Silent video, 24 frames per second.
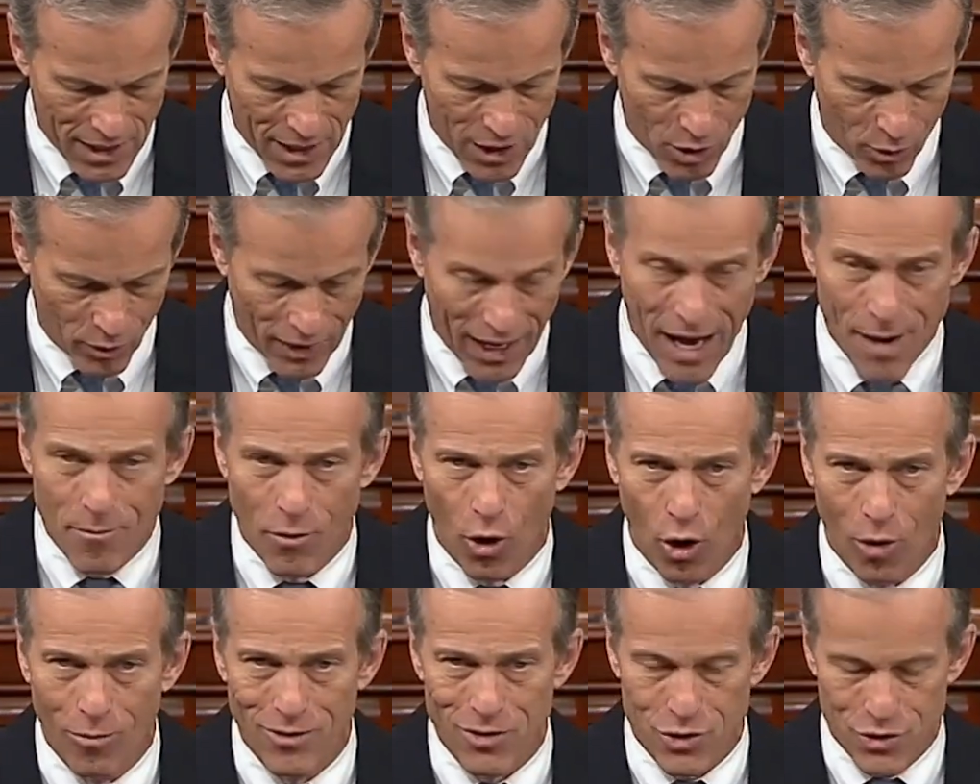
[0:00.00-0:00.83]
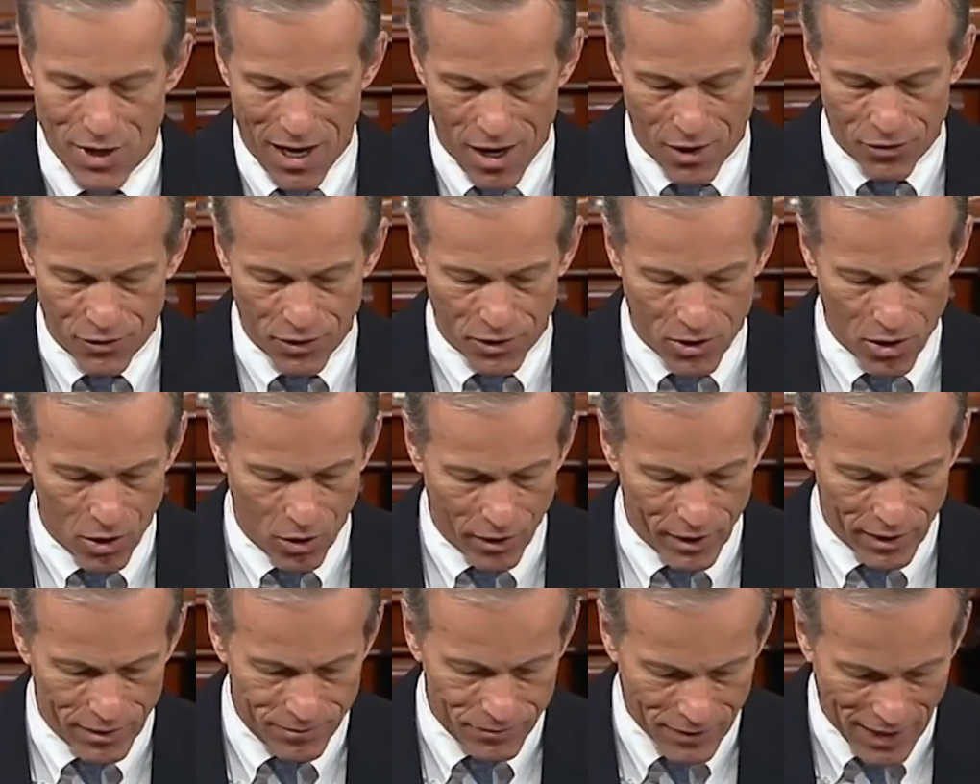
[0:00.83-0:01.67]
When I'm home in South
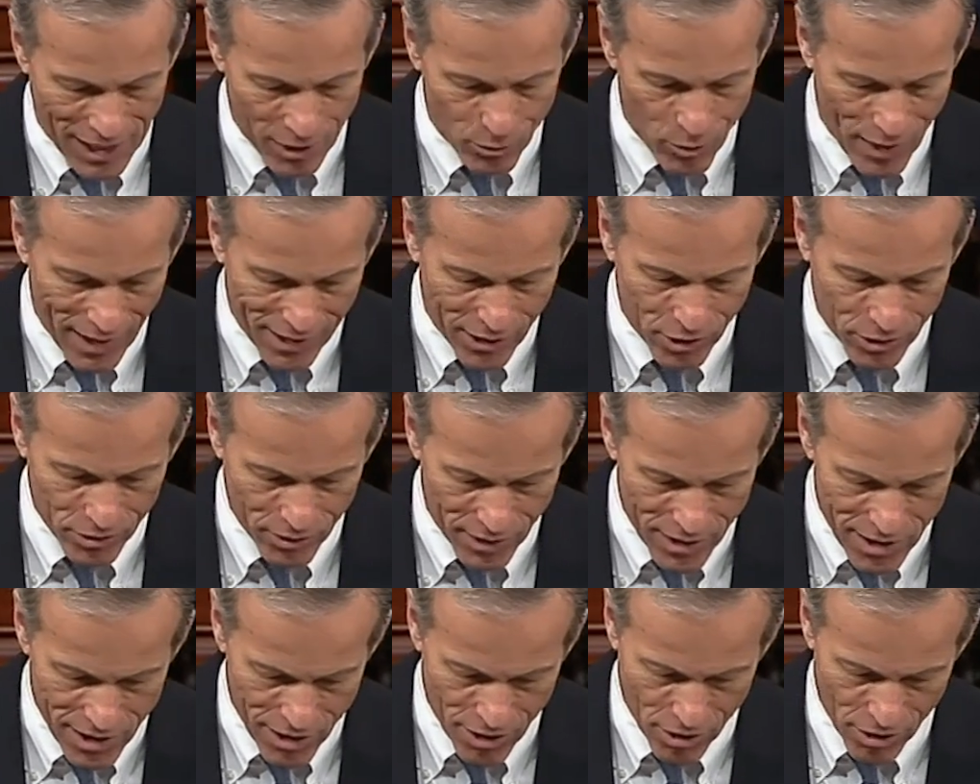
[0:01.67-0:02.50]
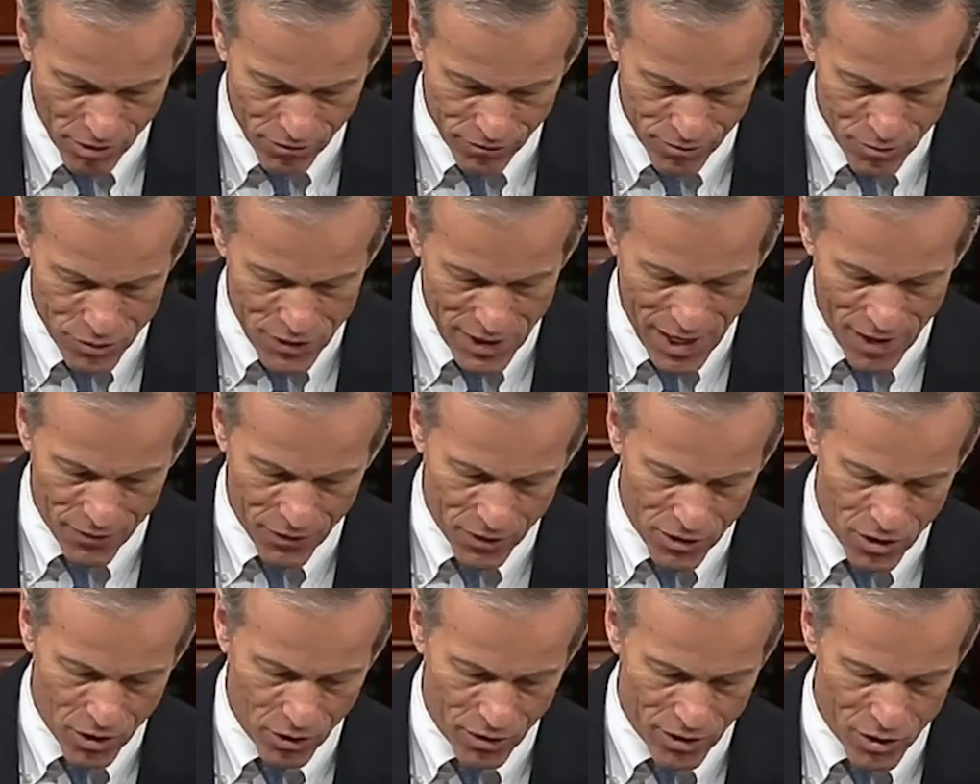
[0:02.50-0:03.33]
Dakota, I regularly hear from South
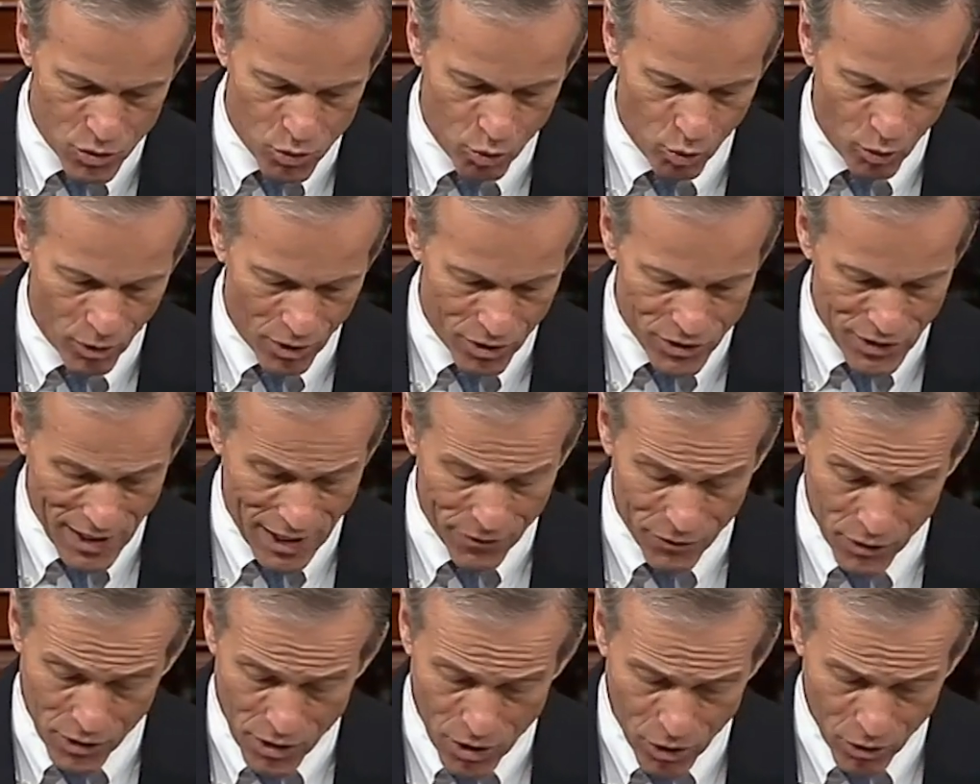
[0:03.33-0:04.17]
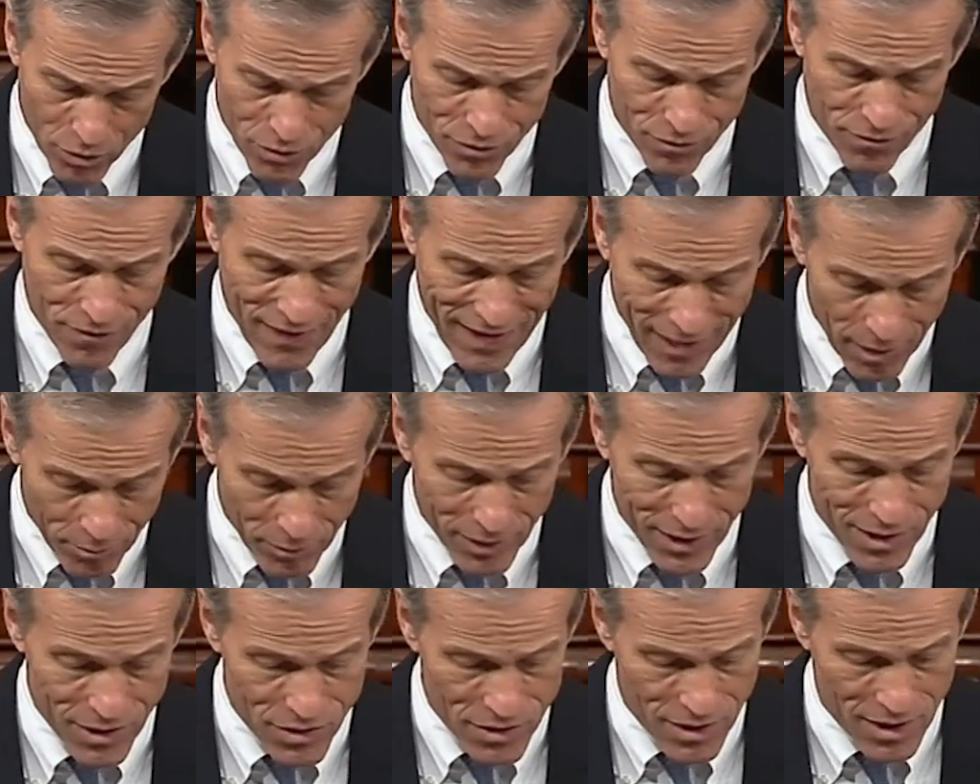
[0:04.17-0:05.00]
Dakotan
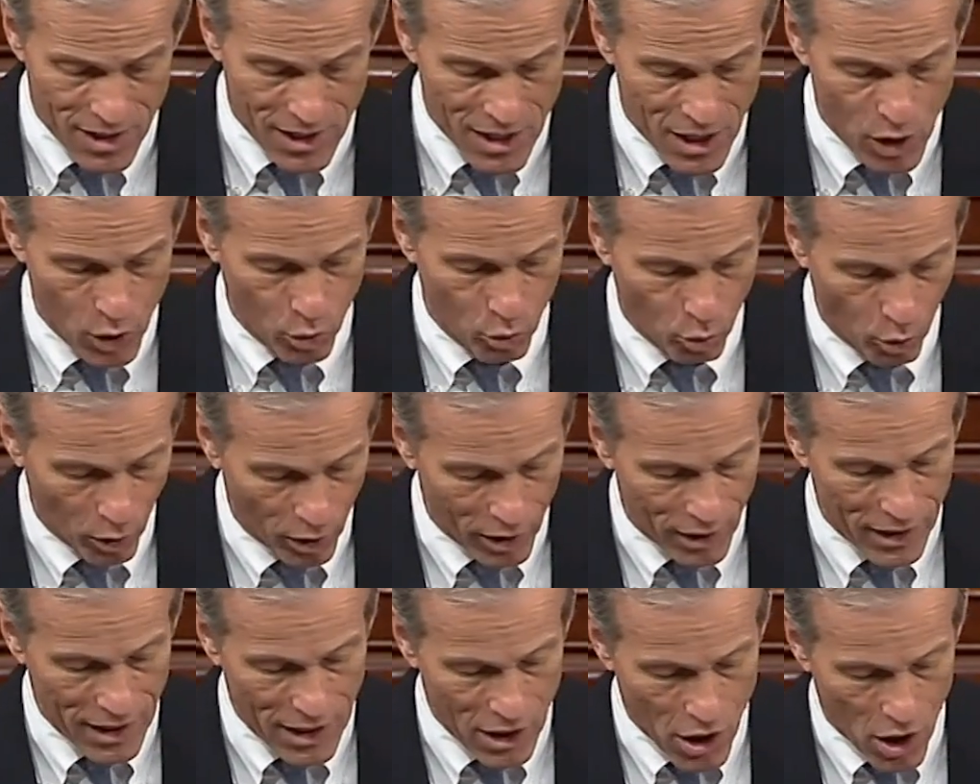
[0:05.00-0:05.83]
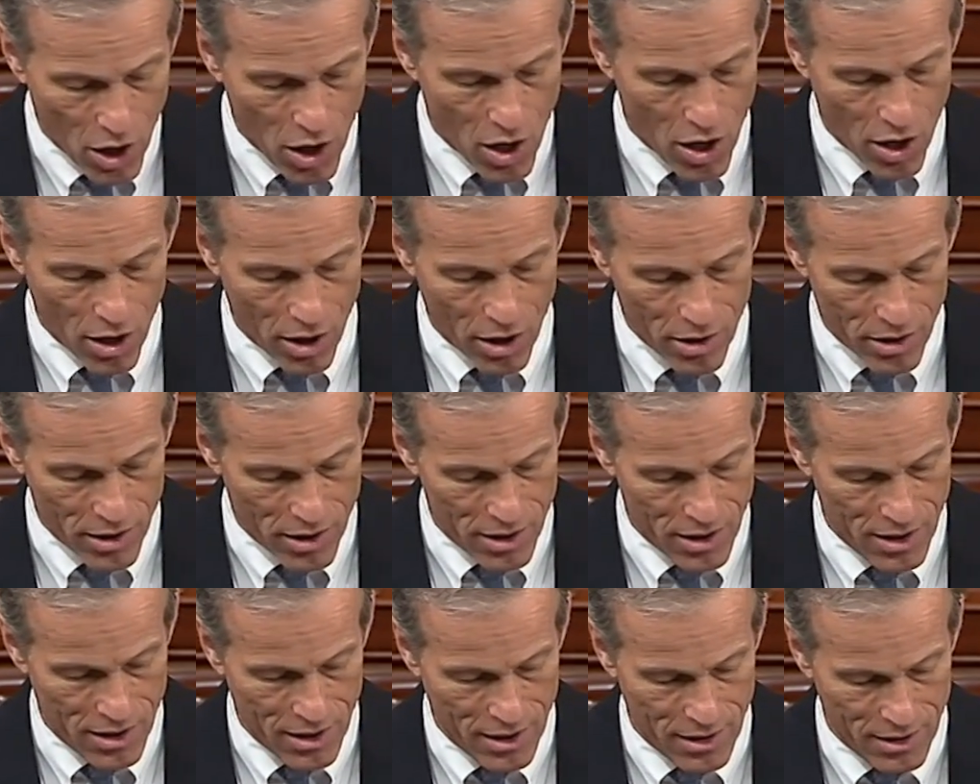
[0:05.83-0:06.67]
families working hard
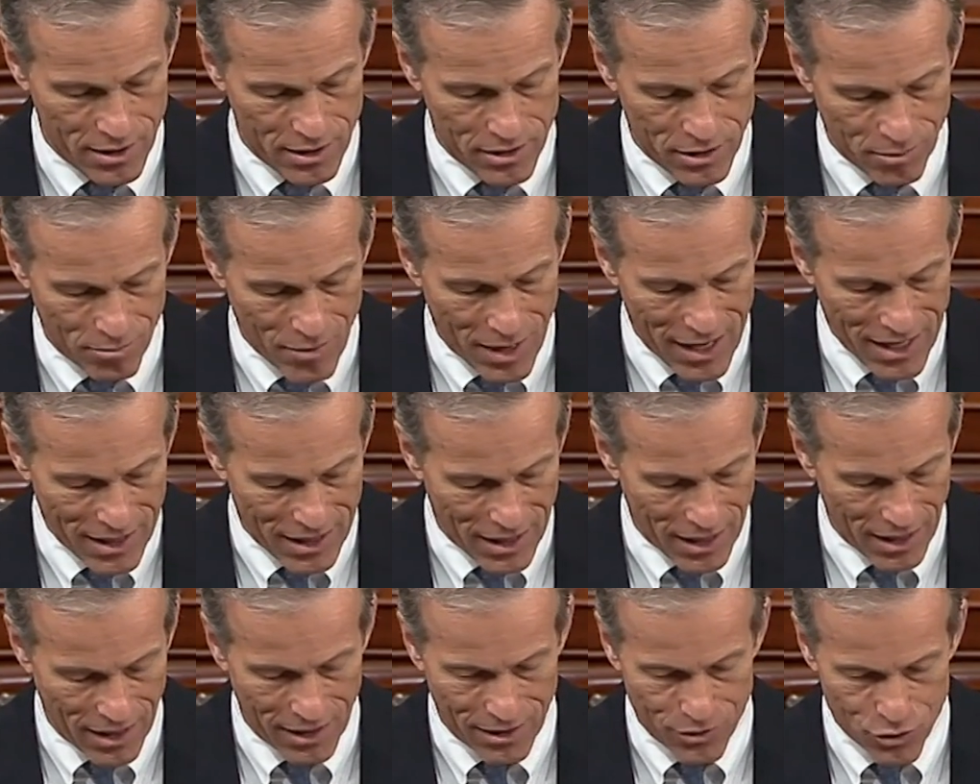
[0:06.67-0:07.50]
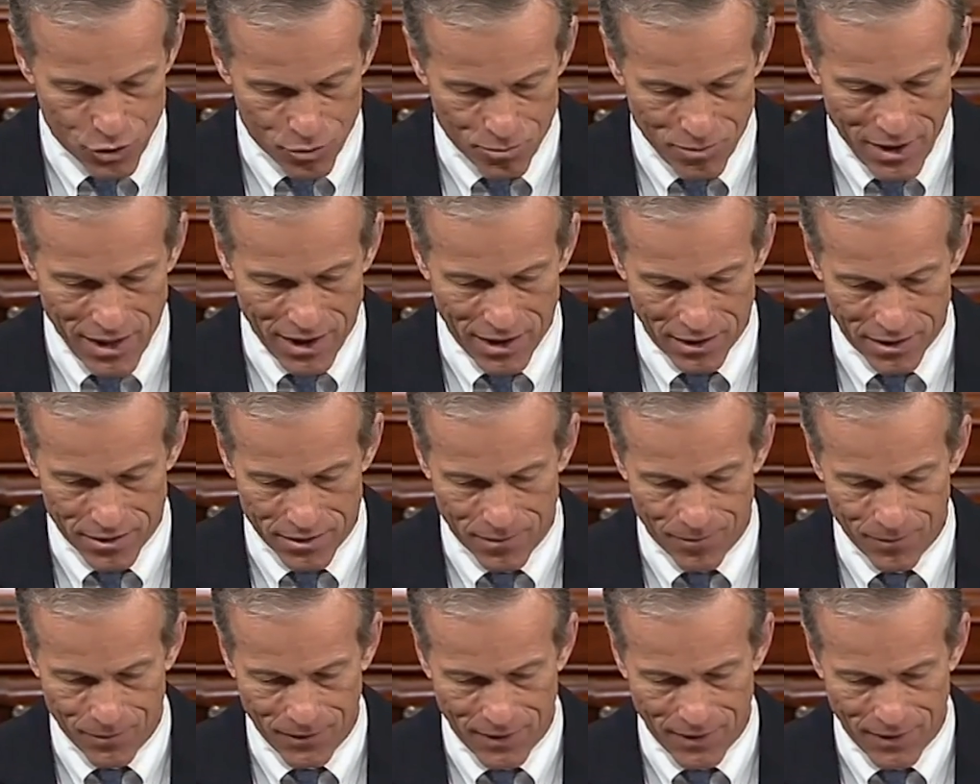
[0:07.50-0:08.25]
to make ends meet.